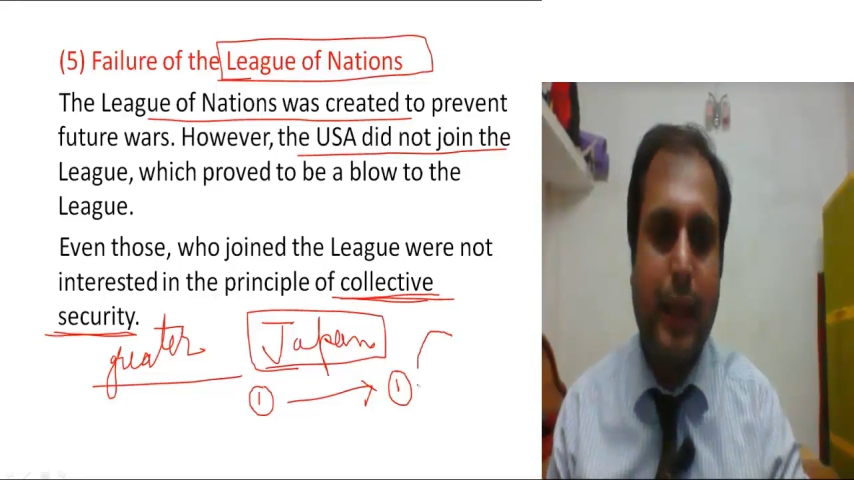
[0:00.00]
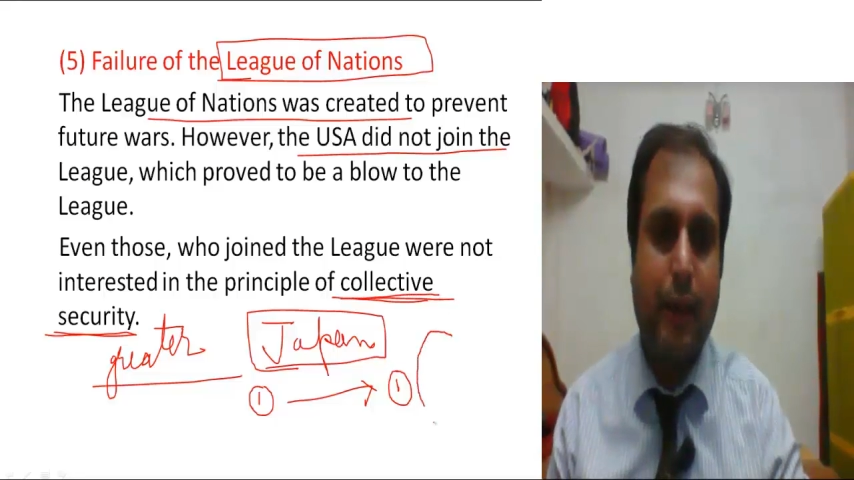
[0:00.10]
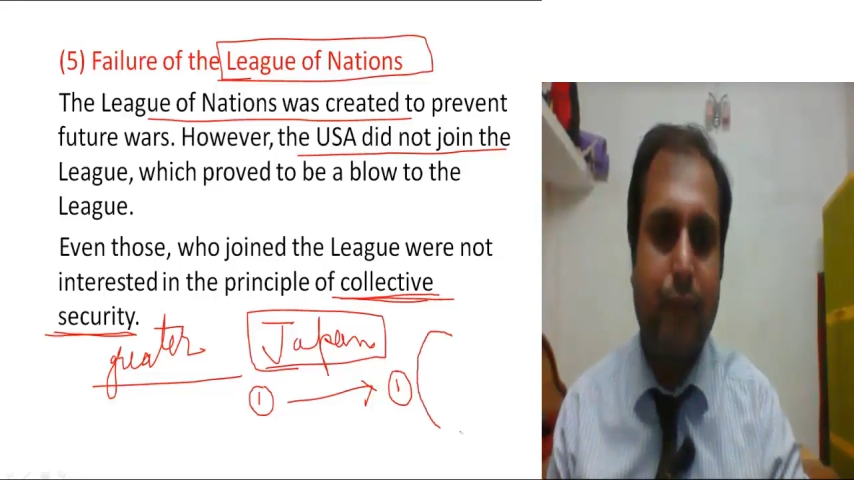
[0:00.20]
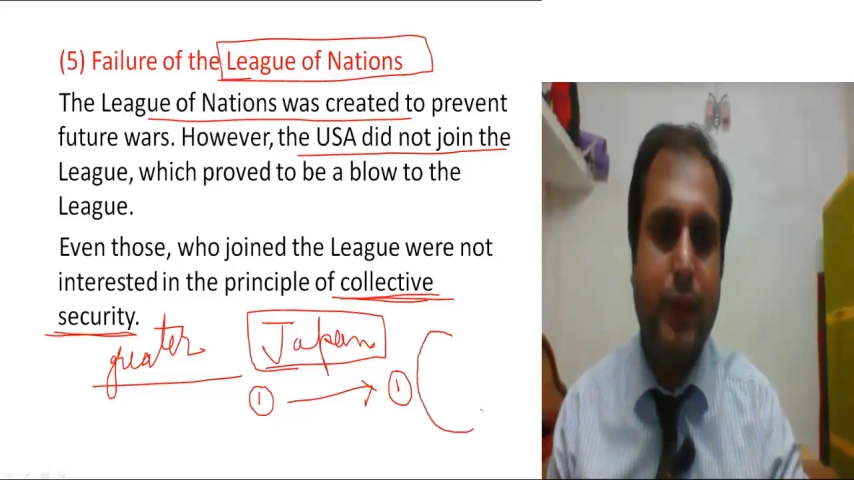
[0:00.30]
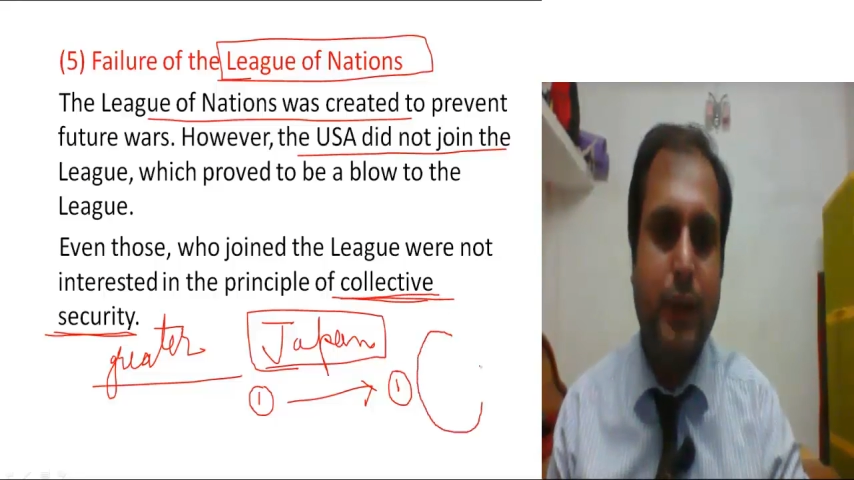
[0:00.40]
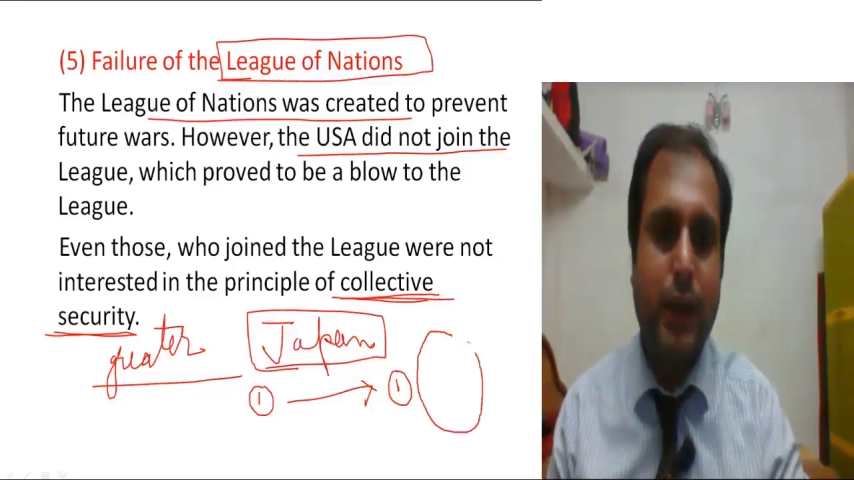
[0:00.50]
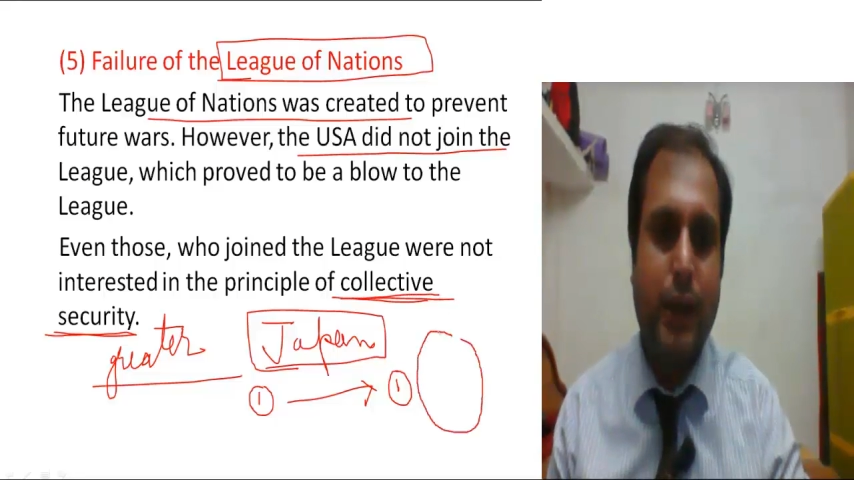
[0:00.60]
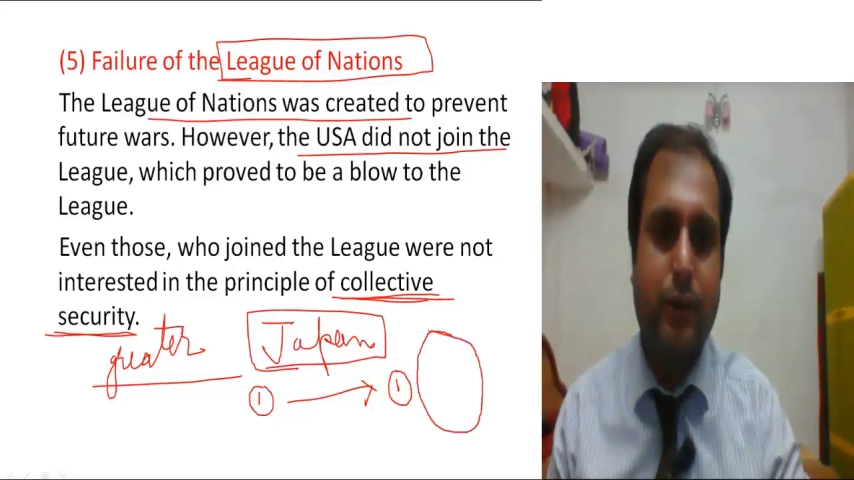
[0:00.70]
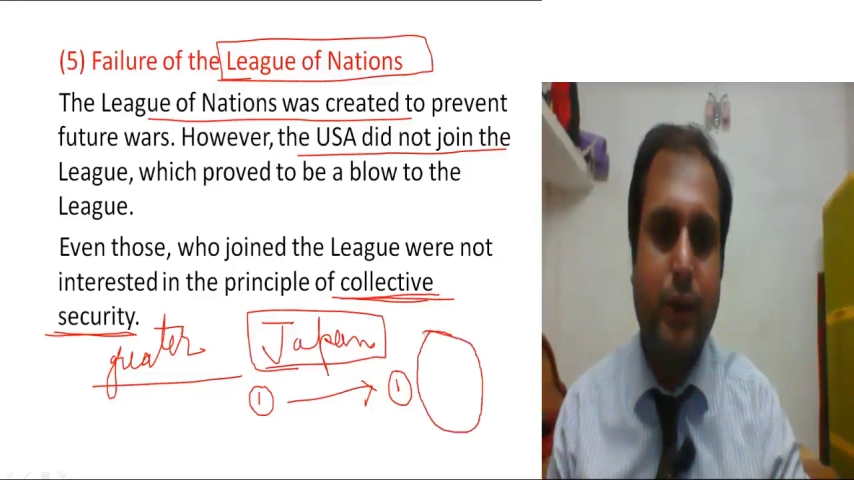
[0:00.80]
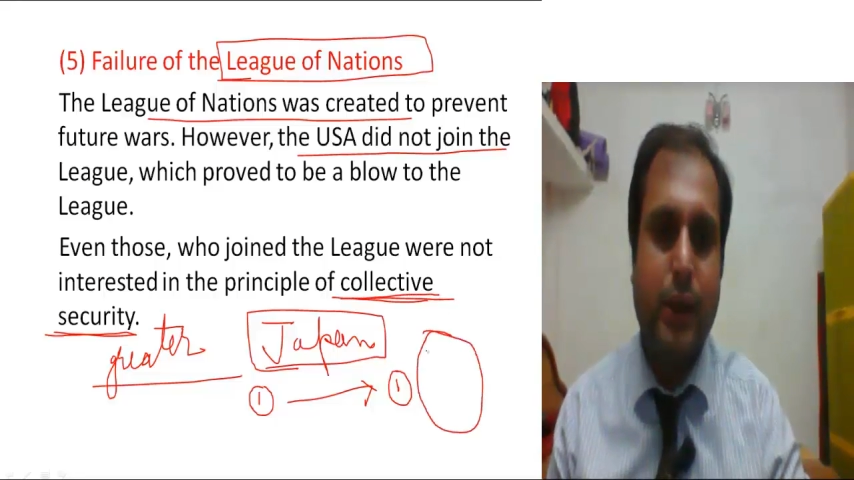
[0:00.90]
every
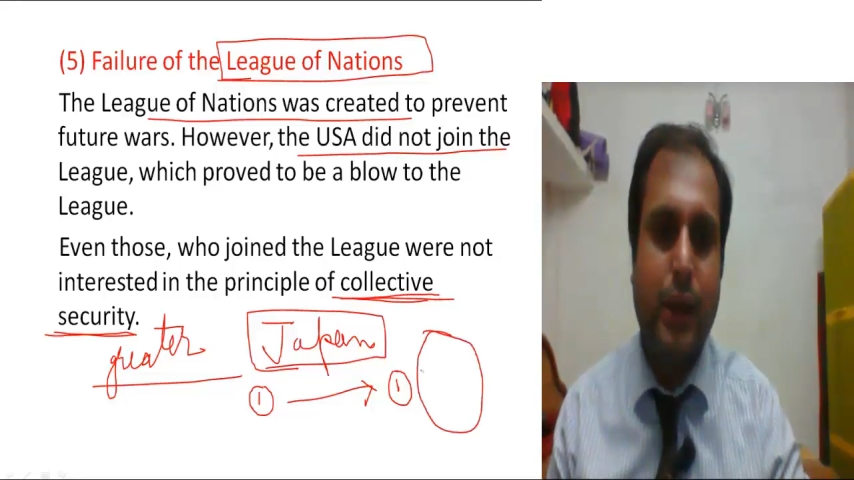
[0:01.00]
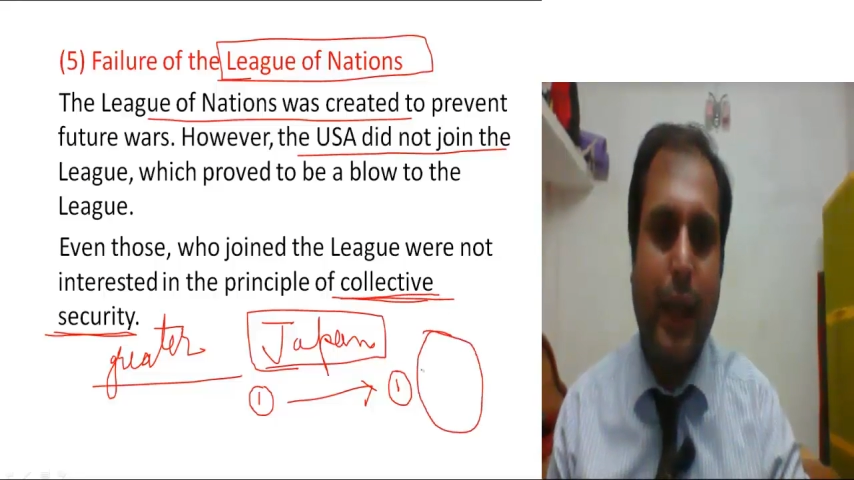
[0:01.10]
country